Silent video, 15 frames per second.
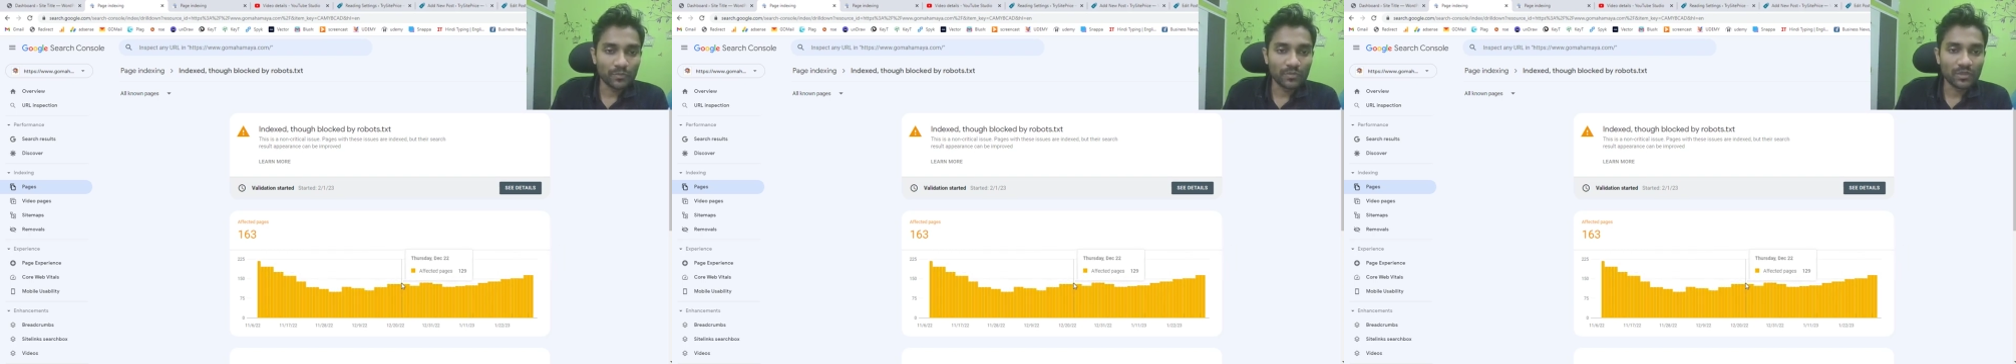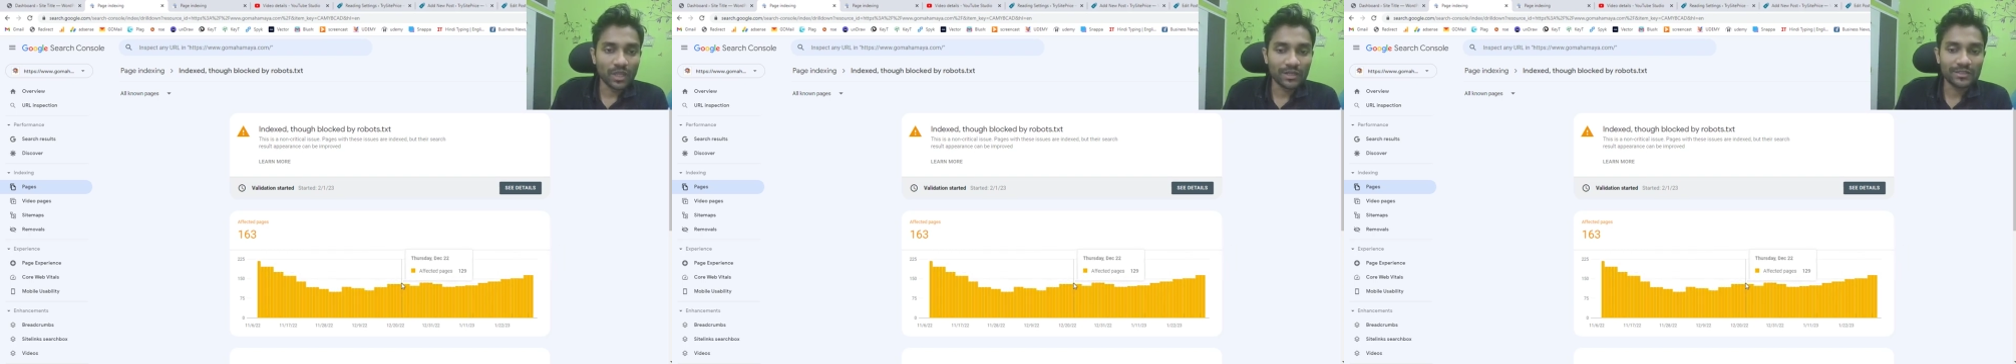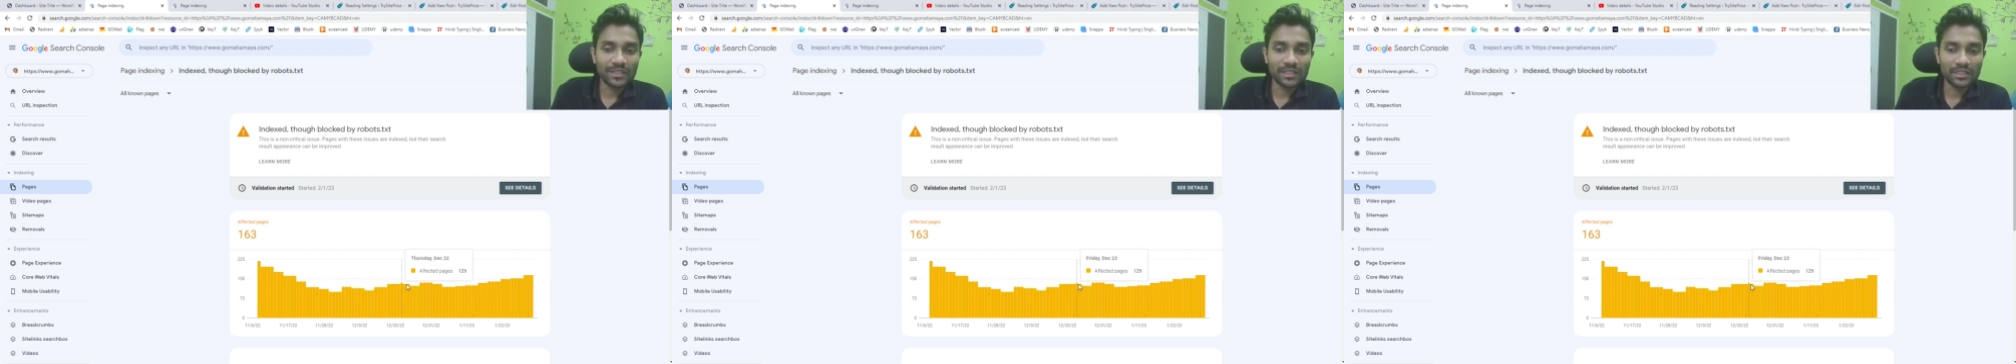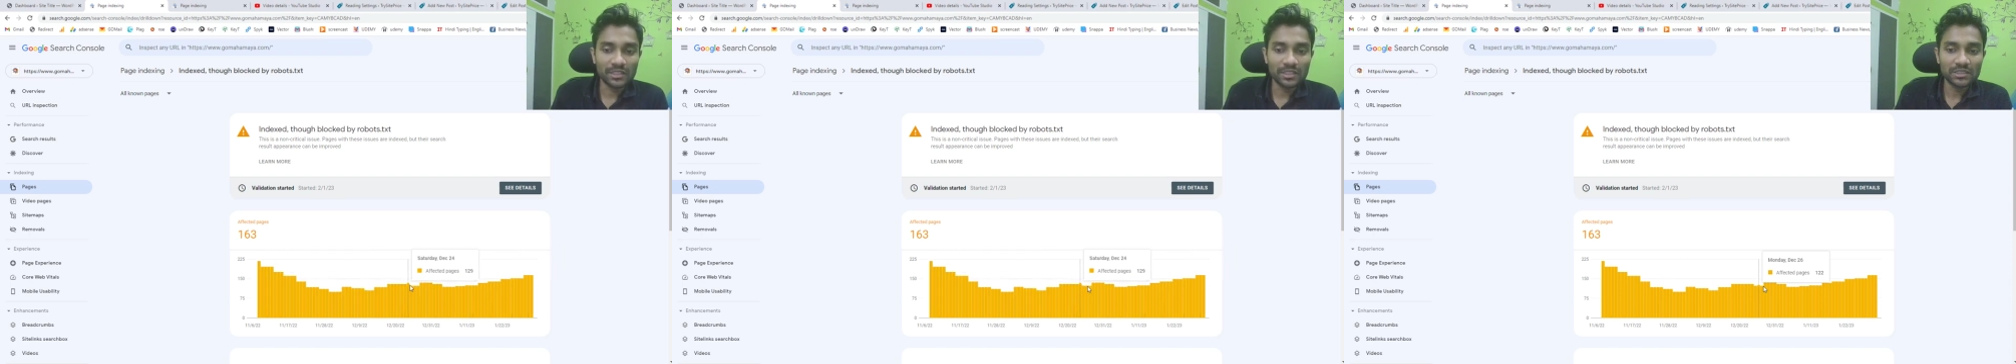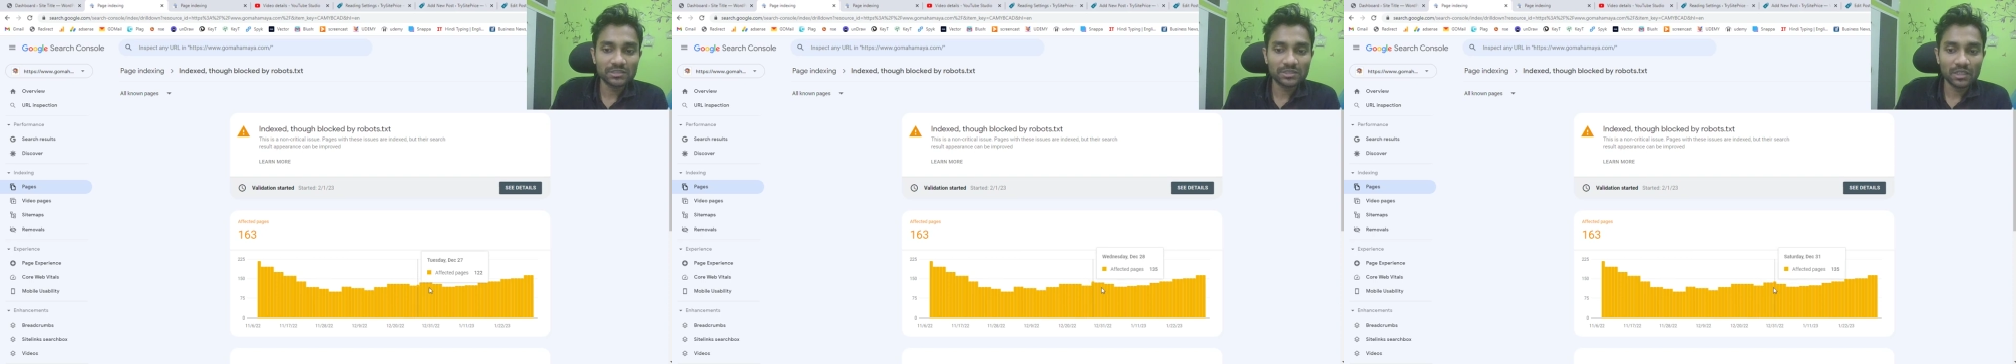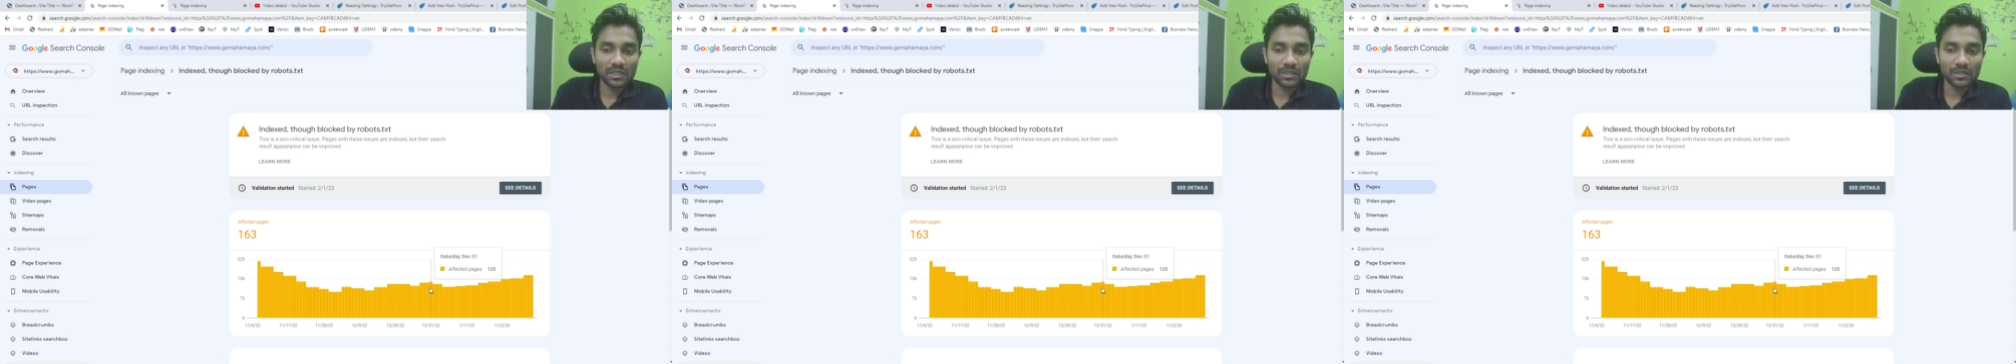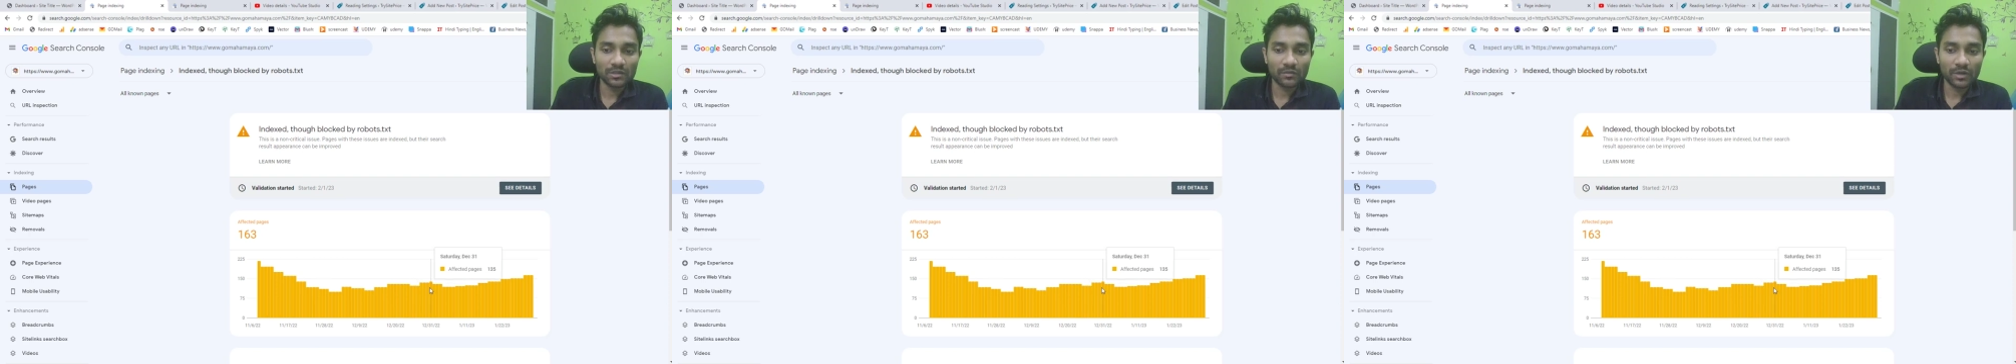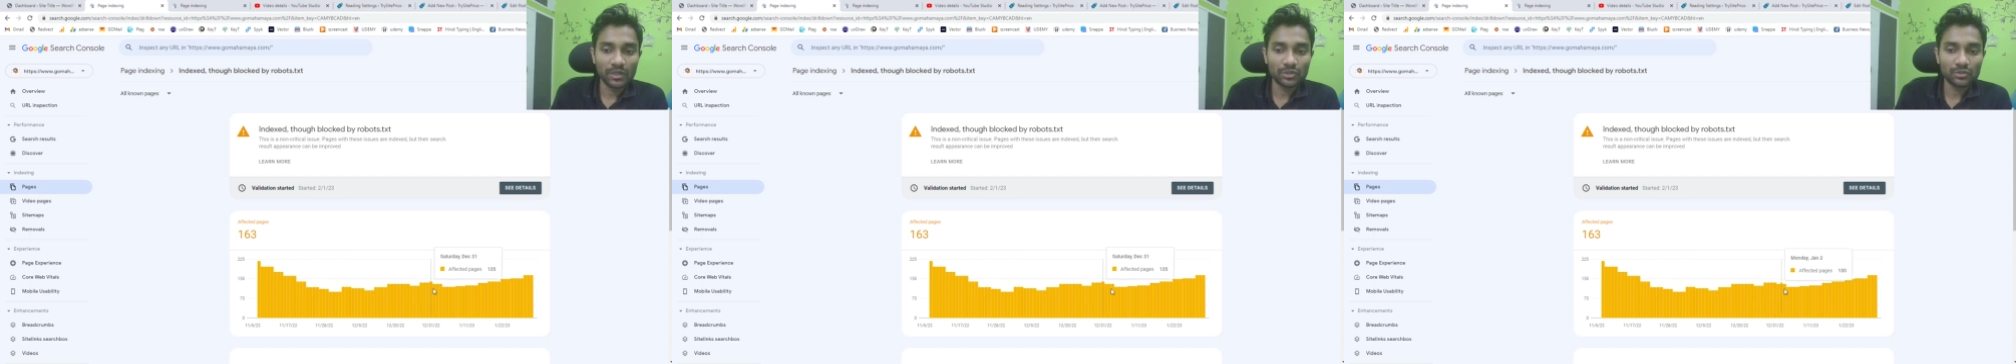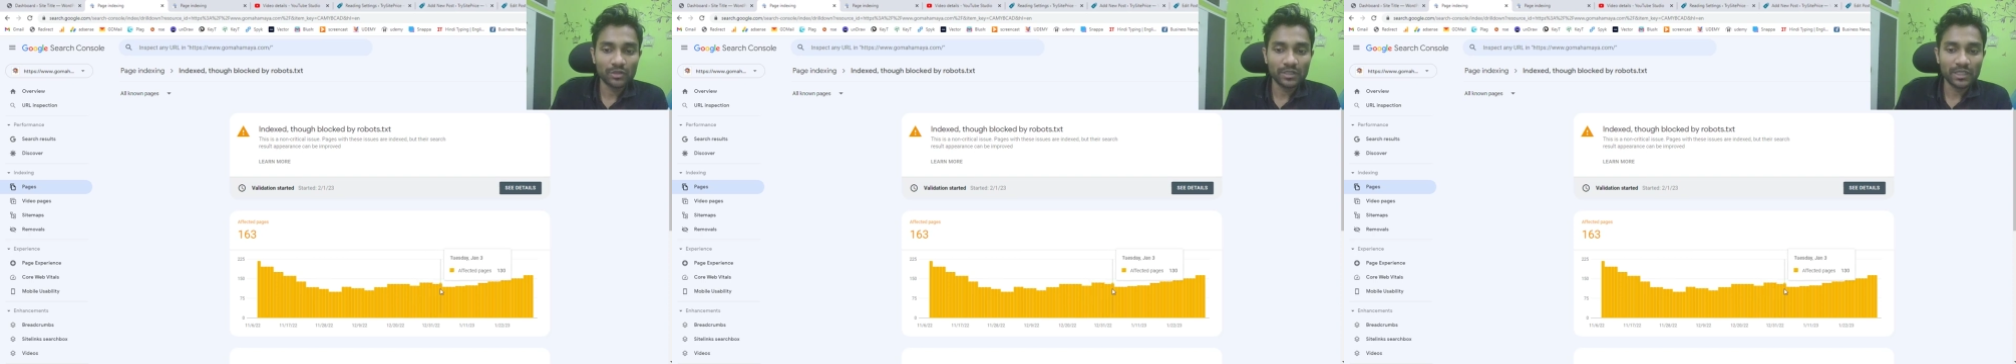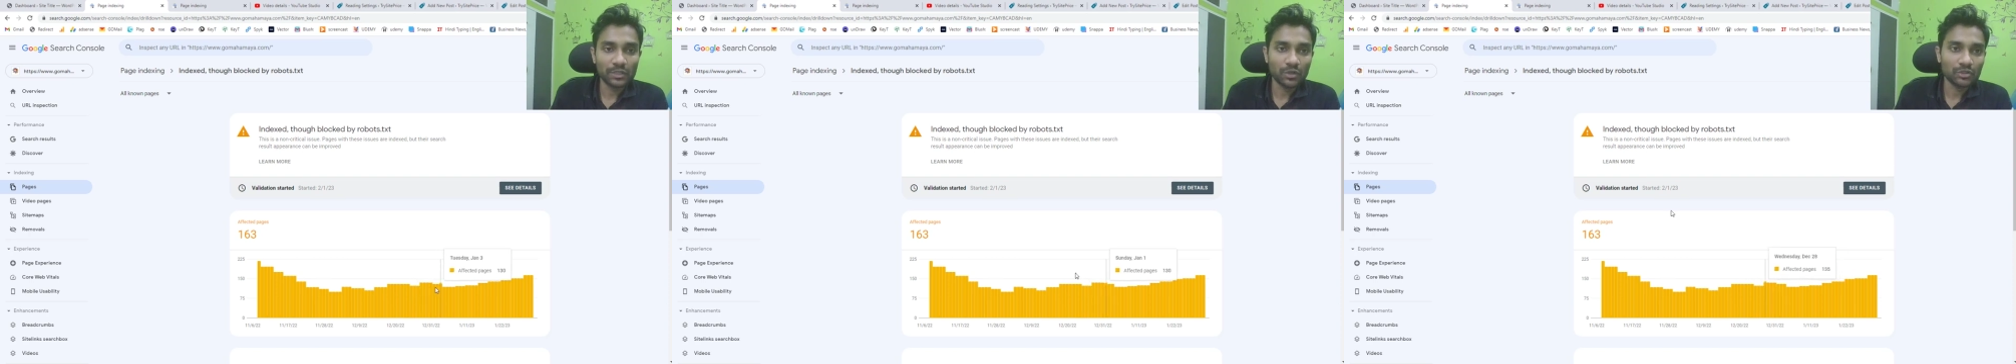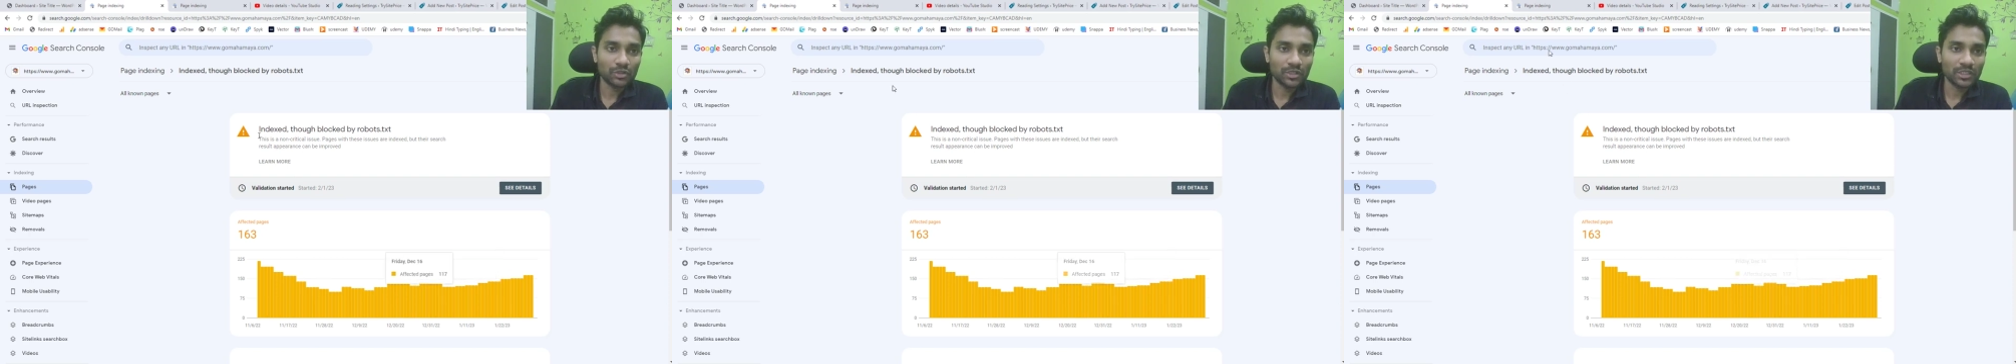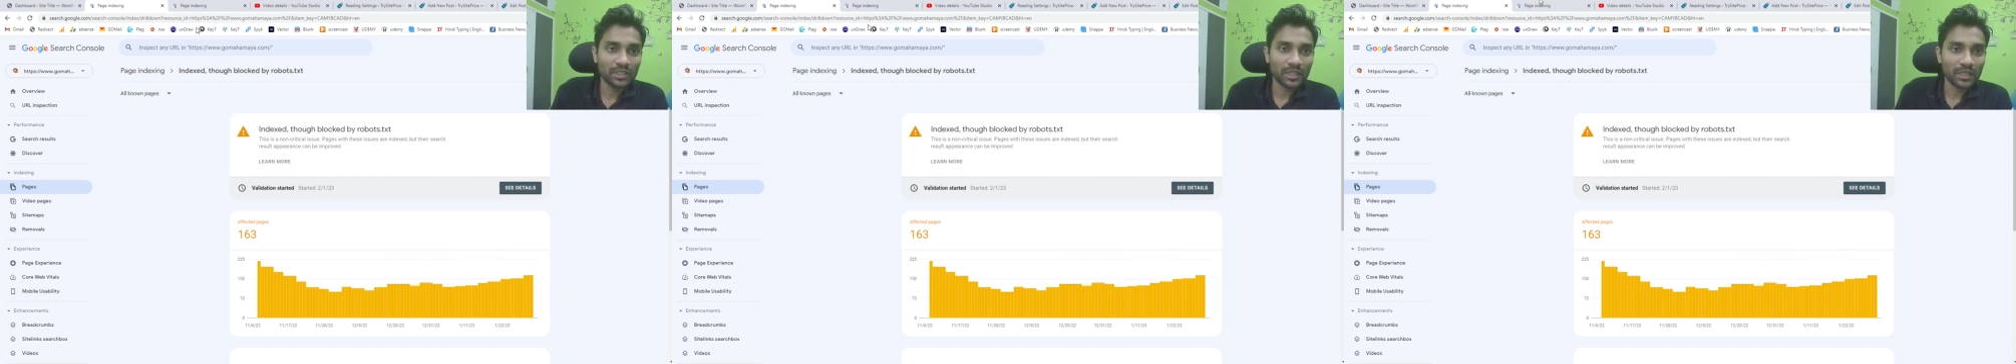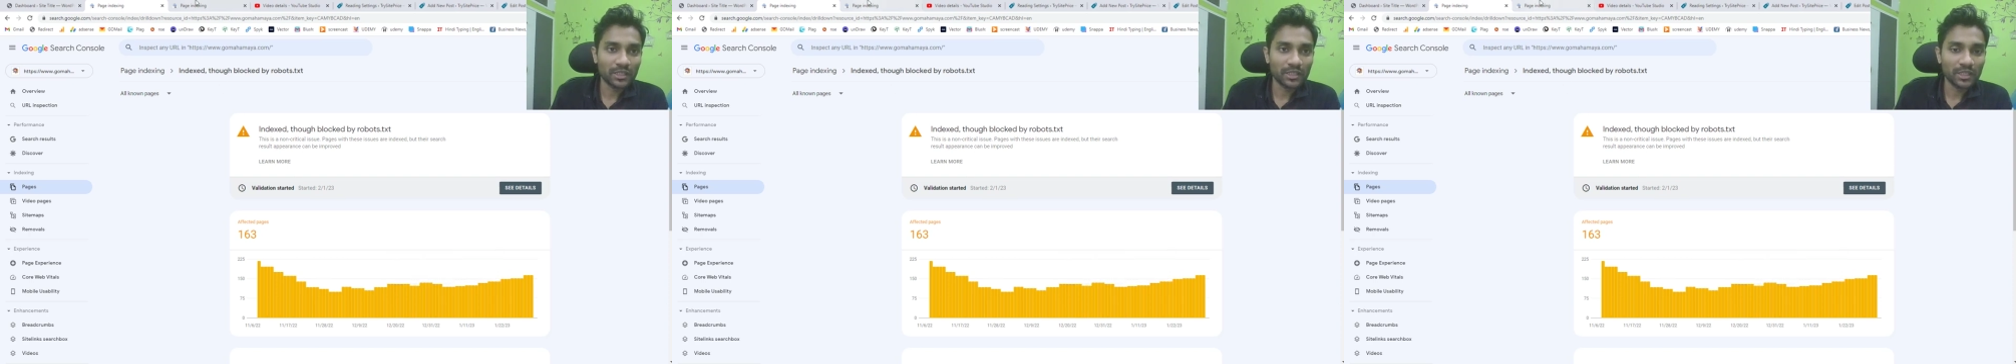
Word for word: and decreased till one twenty-eight, one twenty-nine.